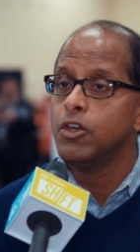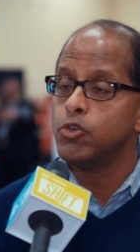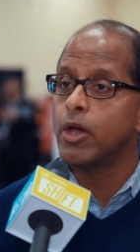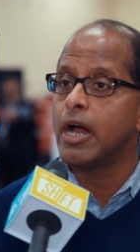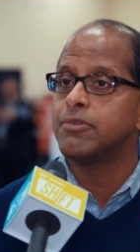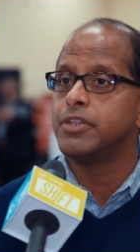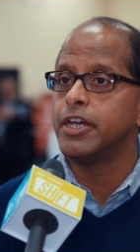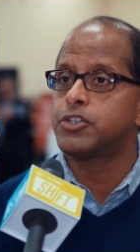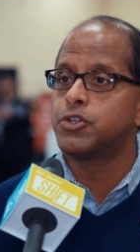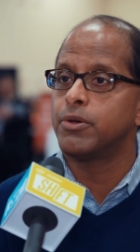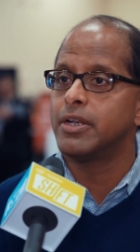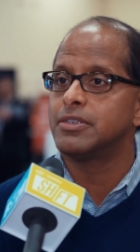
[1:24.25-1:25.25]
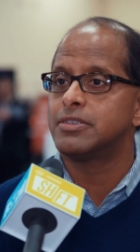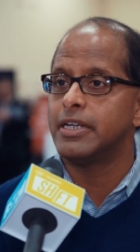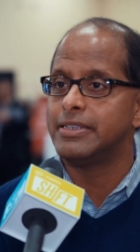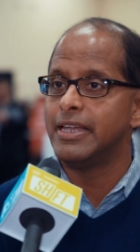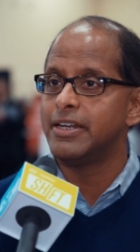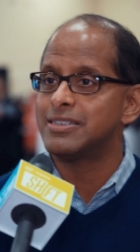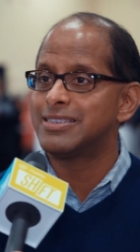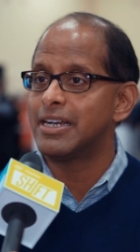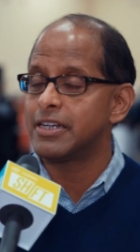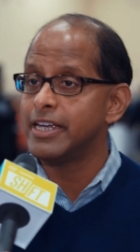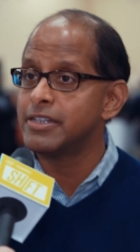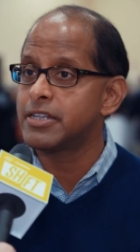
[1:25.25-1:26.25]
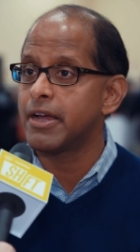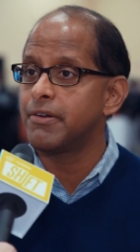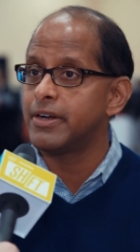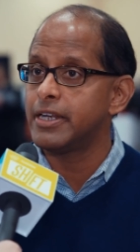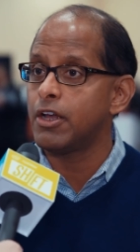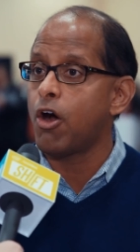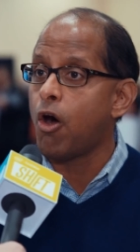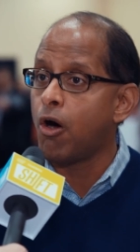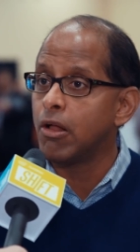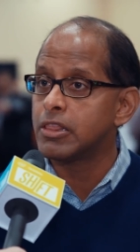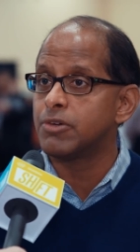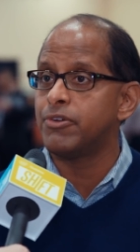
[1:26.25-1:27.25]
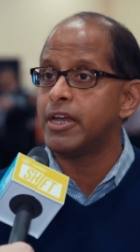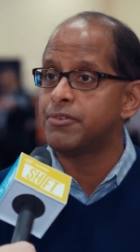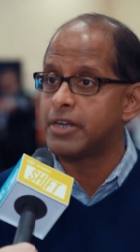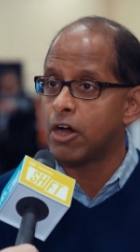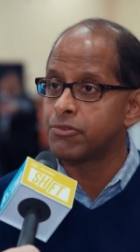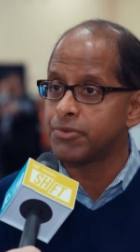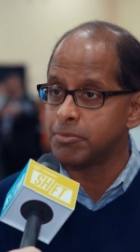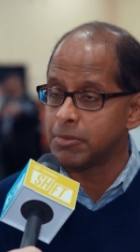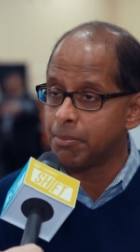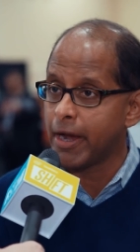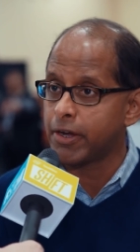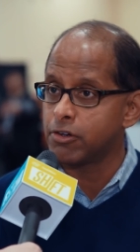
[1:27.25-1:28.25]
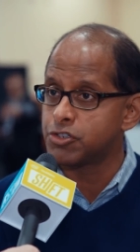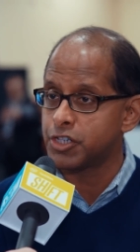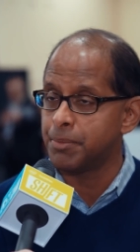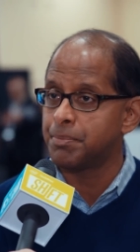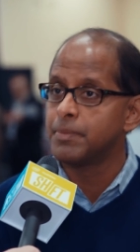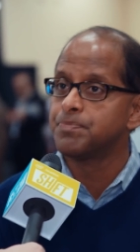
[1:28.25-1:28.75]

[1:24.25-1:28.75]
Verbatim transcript: you have the assurance that there is that integrity all the way down from the microchip